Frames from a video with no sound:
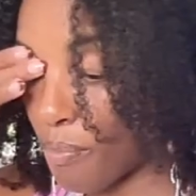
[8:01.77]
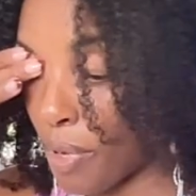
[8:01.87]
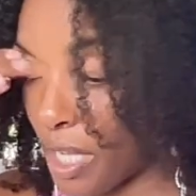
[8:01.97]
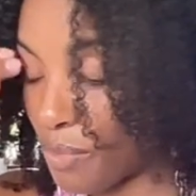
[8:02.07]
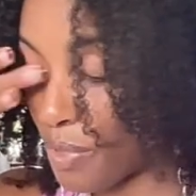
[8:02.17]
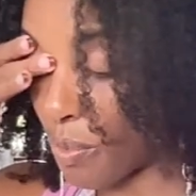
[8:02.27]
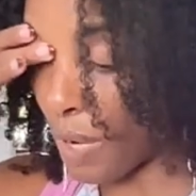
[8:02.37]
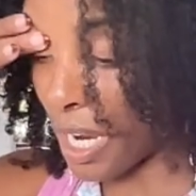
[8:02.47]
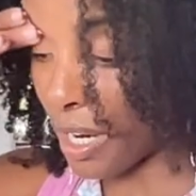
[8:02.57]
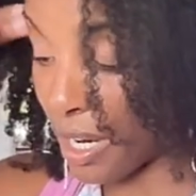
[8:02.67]
But
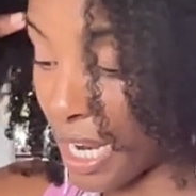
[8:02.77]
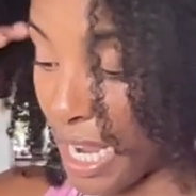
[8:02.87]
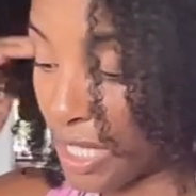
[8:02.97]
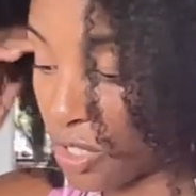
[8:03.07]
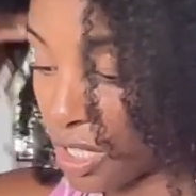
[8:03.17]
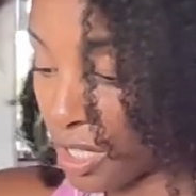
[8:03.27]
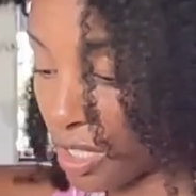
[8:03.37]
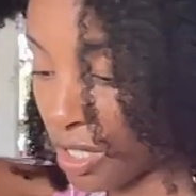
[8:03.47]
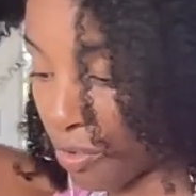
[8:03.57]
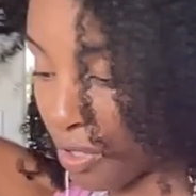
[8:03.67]
beware,
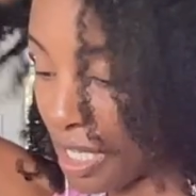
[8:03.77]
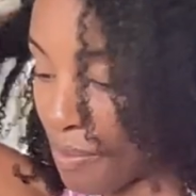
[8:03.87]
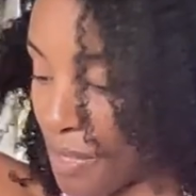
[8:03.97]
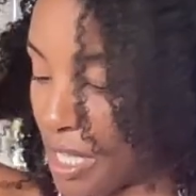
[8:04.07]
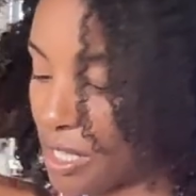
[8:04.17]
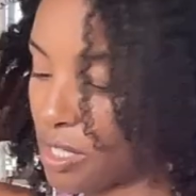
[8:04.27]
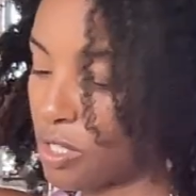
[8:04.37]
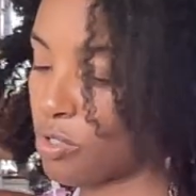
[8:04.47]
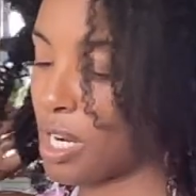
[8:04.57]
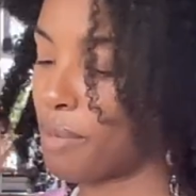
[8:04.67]
ancient Greek myths
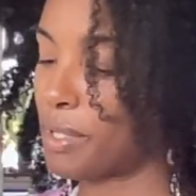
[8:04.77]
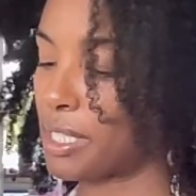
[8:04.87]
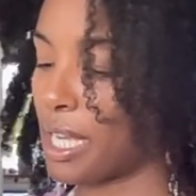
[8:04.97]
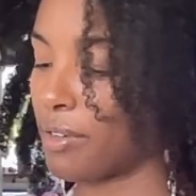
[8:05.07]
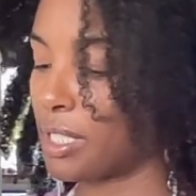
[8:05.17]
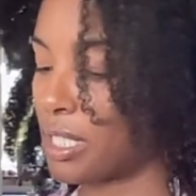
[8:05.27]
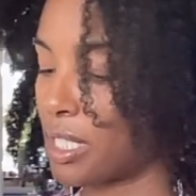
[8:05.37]
describe the sirens